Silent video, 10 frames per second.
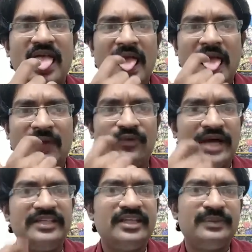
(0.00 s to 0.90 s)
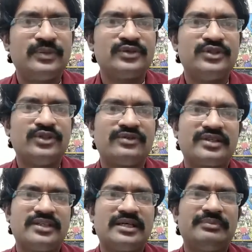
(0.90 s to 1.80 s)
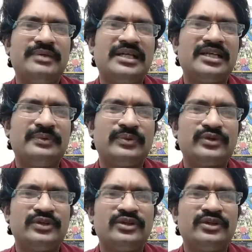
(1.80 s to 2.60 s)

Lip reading: white deposit over the tongue, milk deposit.